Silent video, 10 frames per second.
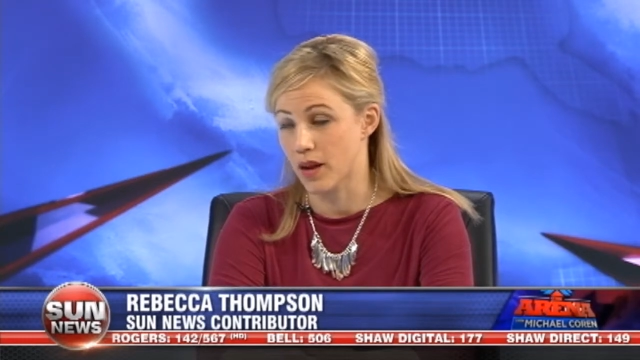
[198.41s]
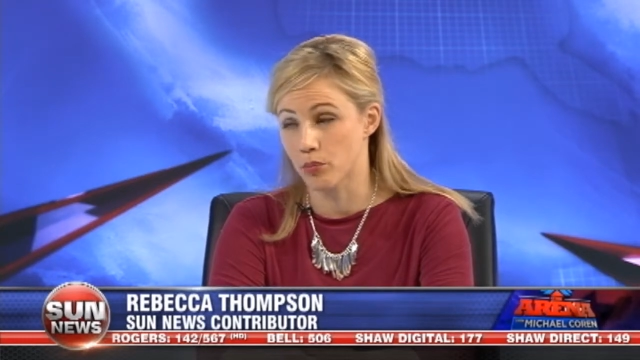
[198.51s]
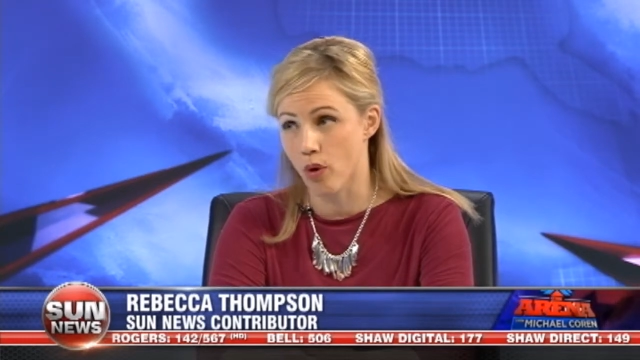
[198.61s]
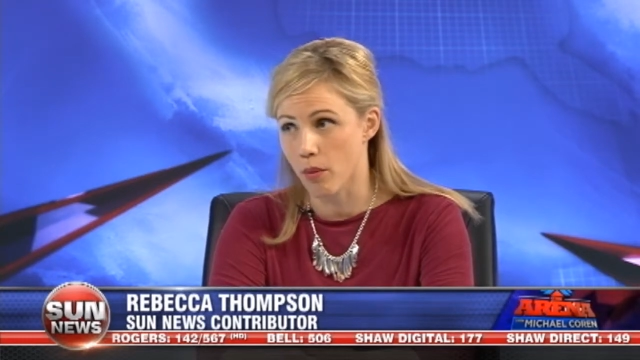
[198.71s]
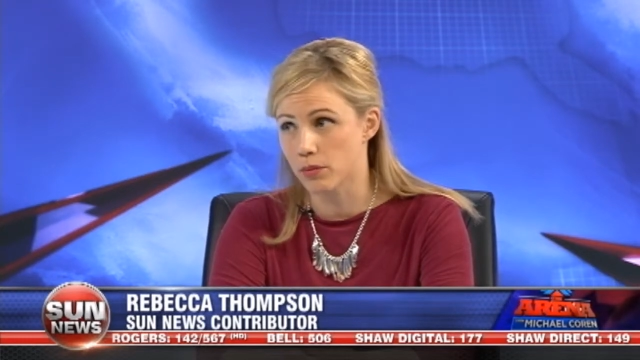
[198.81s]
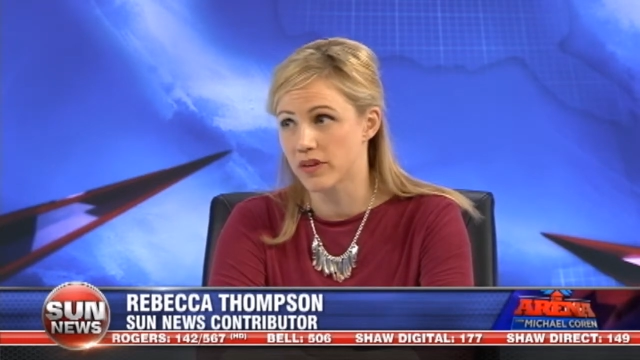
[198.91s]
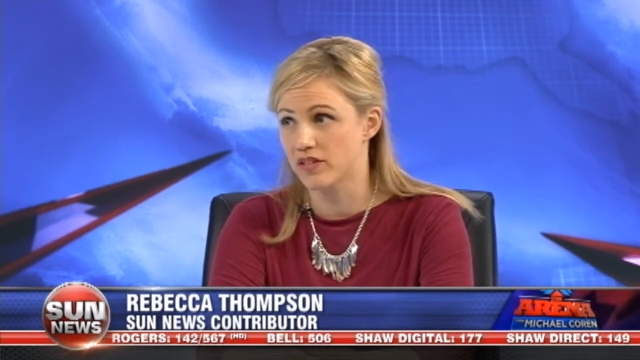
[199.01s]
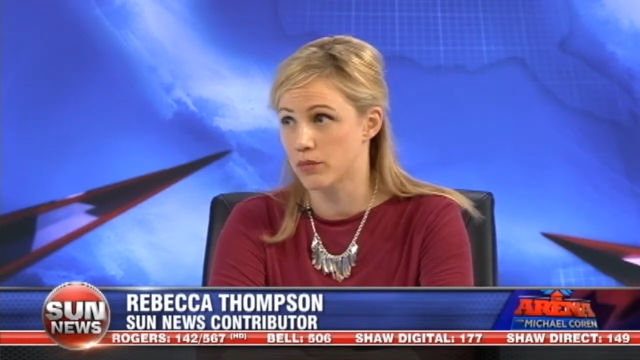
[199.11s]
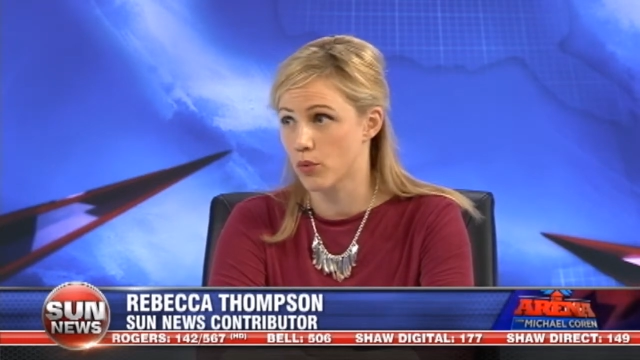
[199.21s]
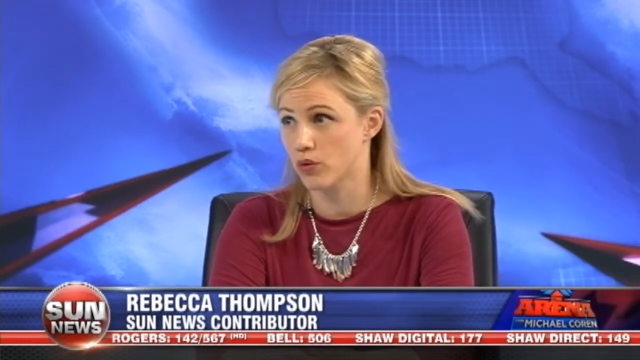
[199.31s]
and probably
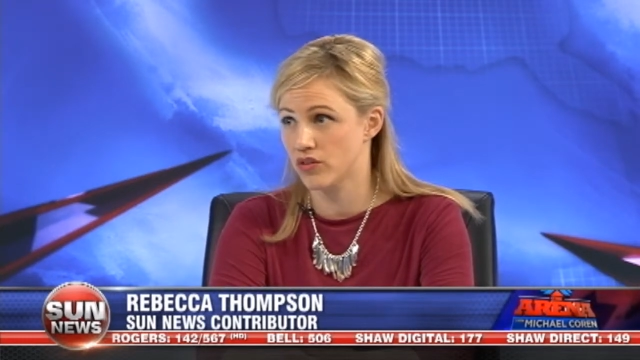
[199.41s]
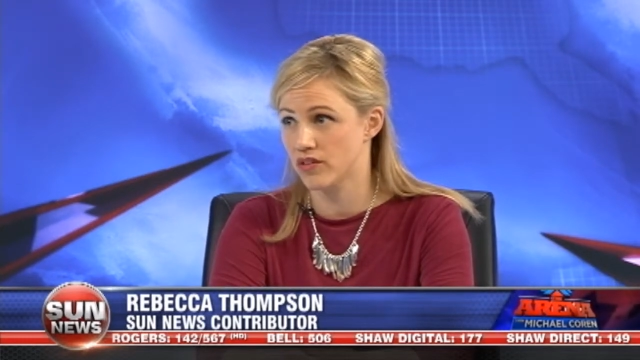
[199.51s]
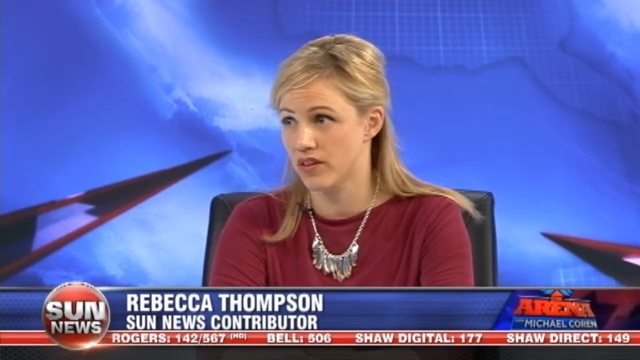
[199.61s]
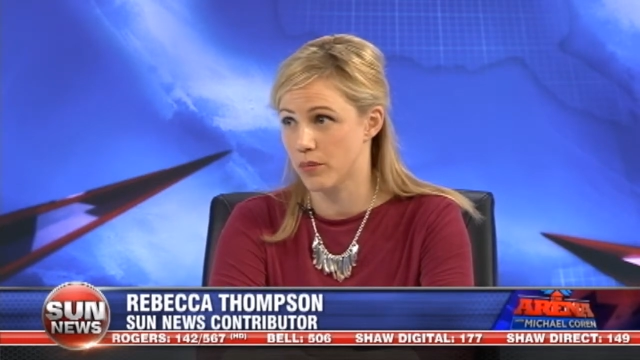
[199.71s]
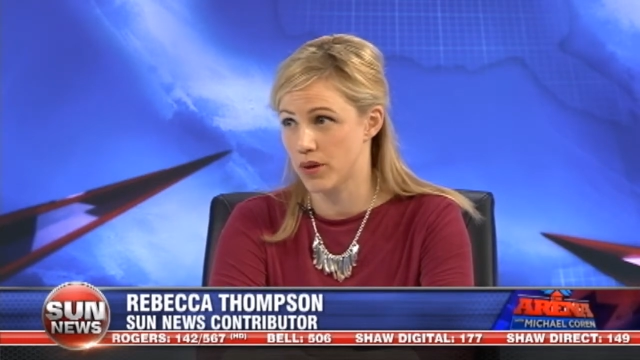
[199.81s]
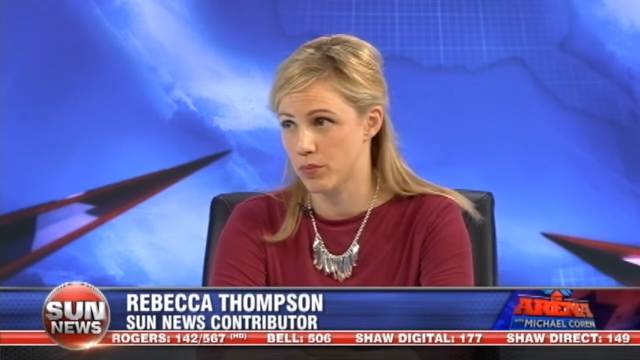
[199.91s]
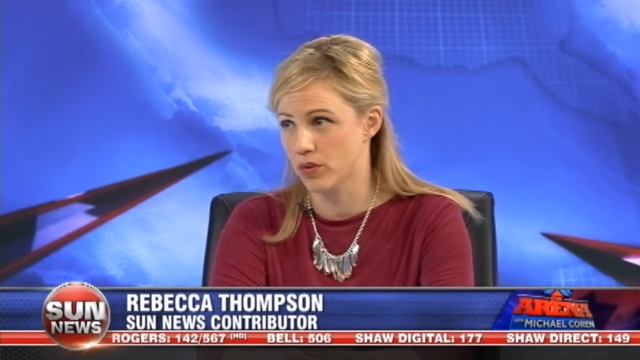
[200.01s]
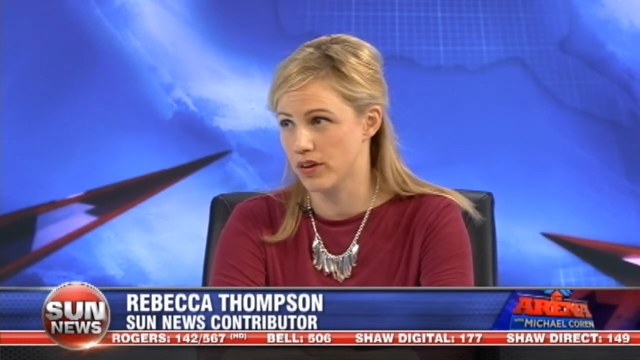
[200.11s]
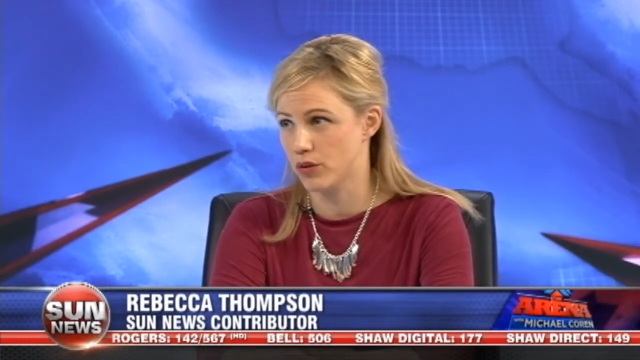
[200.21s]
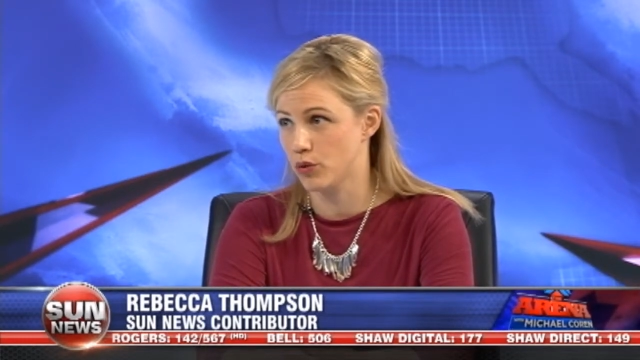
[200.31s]
to most
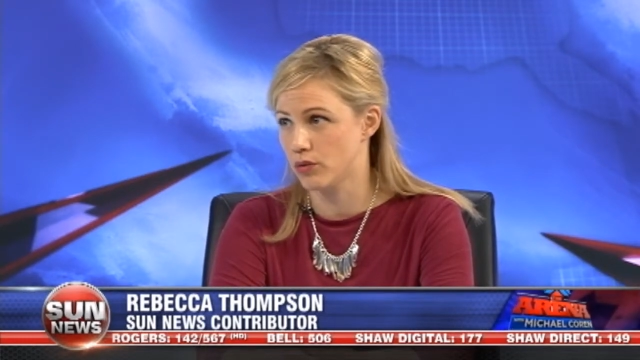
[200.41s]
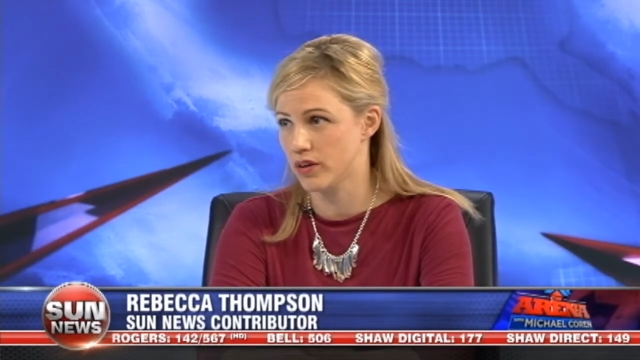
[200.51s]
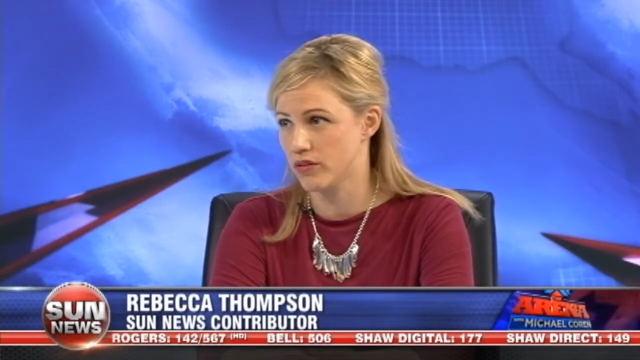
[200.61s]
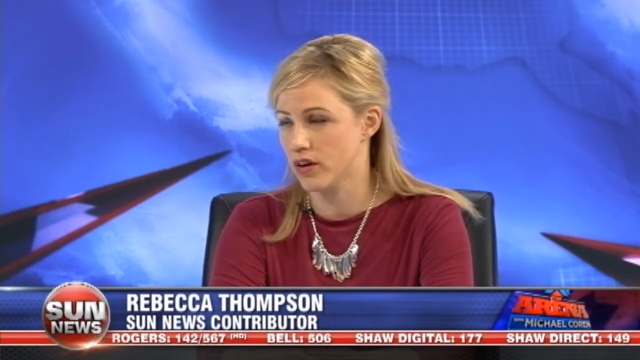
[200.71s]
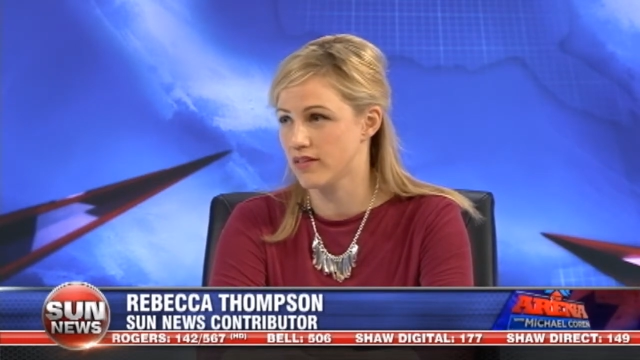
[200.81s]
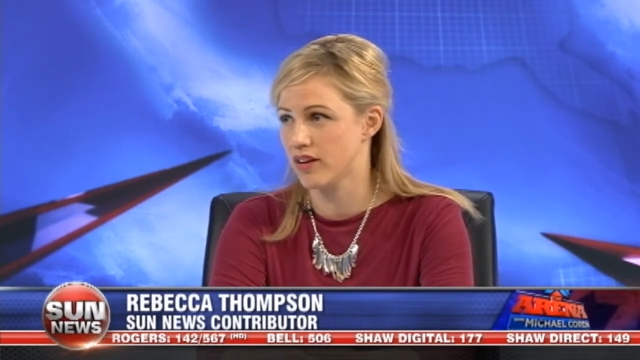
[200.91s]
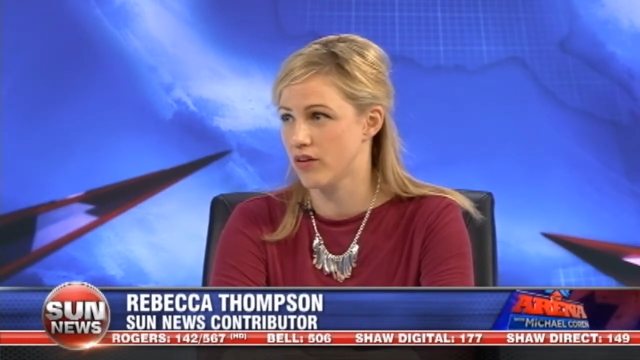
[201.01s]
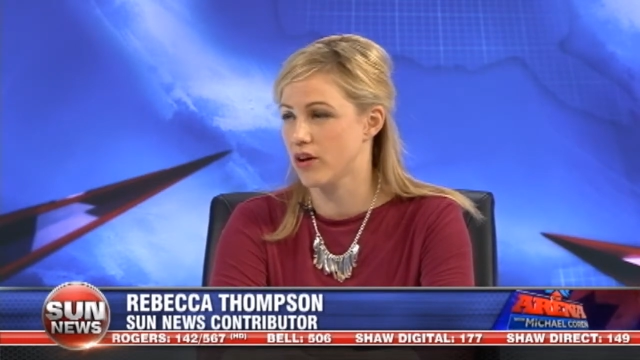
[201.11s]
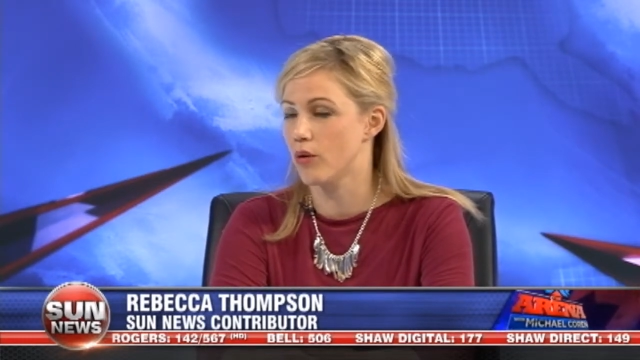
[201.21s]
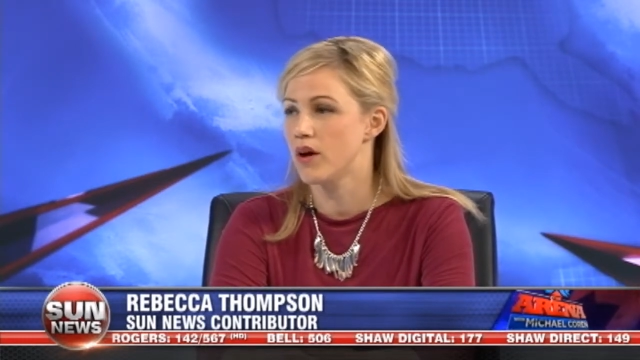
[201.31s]
people who live in Ontario.